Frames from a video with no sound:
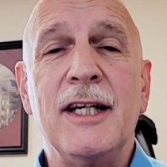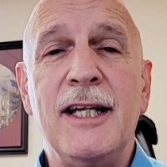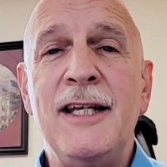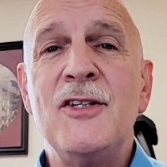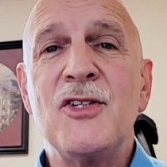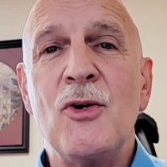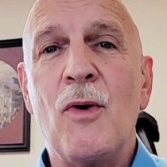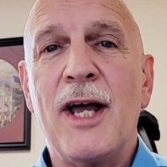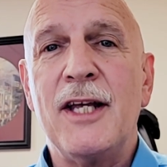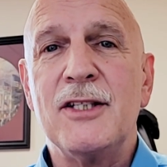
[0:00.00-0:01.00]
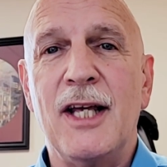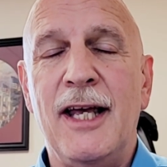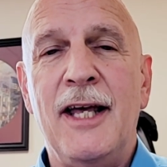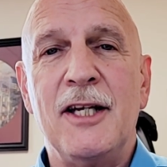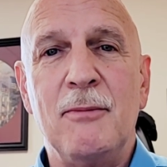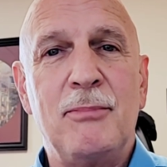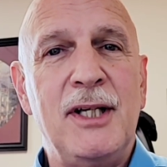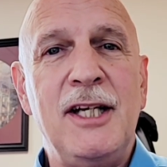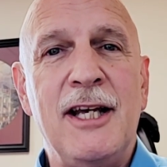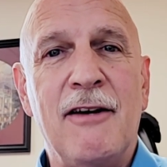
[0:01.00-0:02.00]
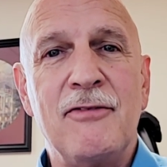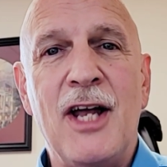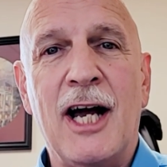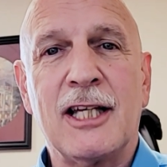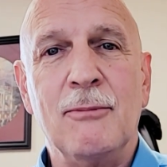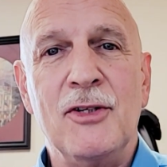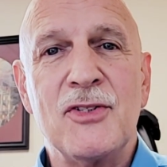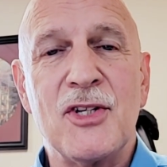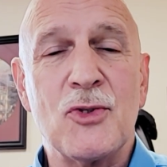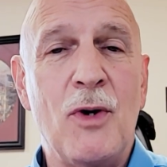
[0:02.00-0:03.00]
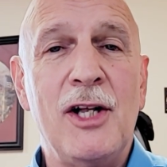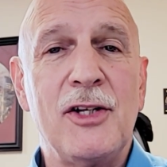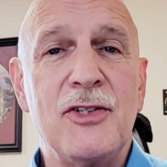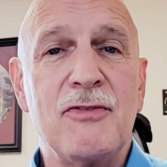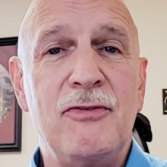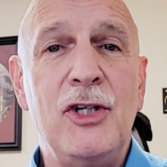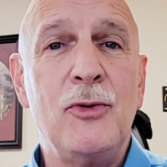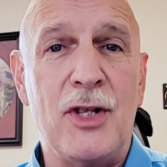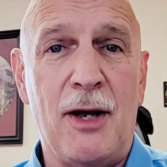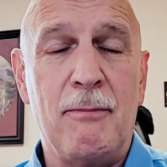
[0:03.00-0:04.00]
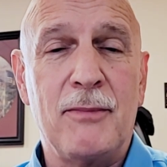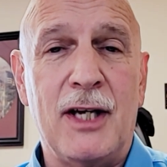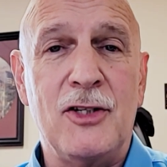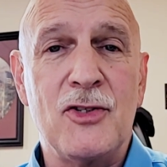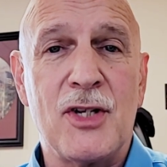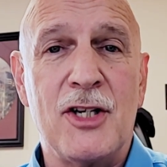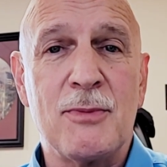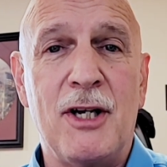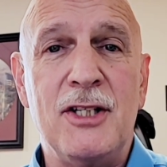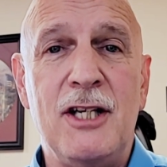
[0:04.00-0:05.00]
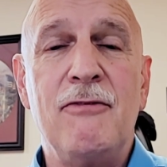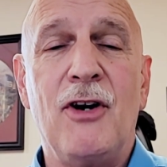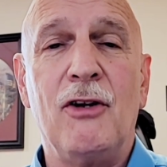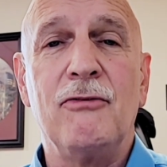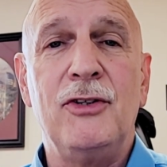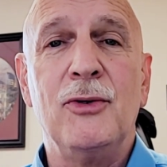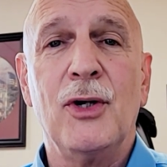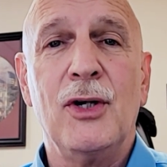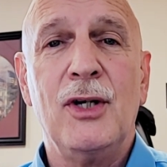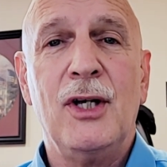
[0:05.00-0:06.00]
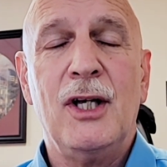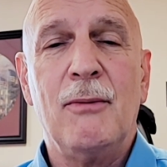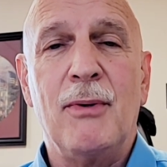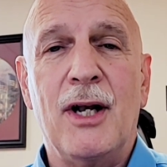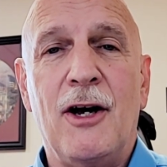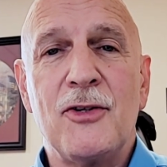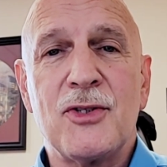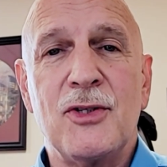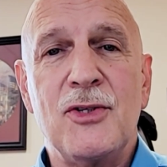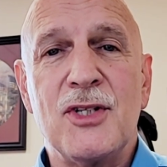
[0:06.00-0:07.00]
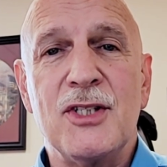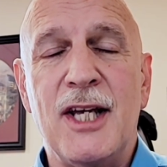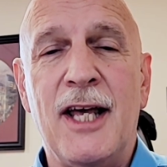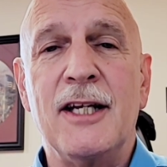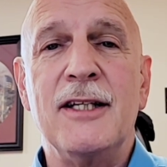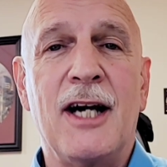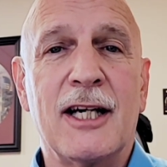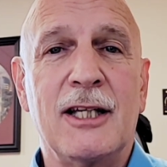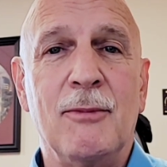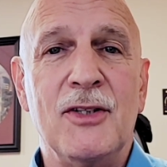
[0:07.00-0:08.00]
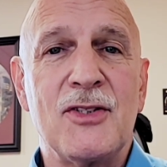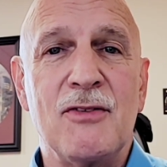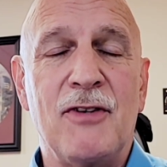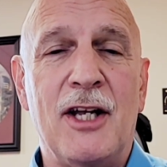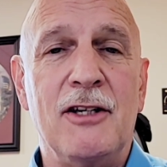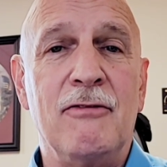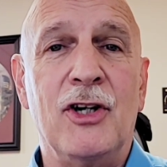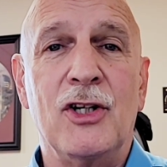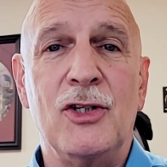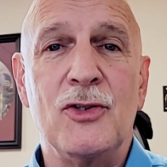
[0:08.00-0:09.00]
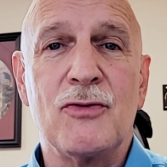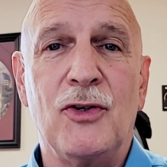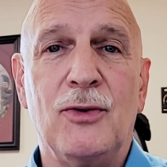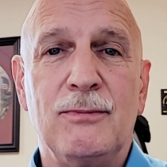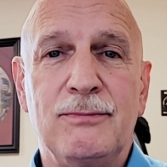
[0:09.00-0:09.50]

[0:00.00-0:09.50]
and easy way to edit PDF documents as well as view them. I use it as my default viewer, but I also use it to edit documents and find it very useful.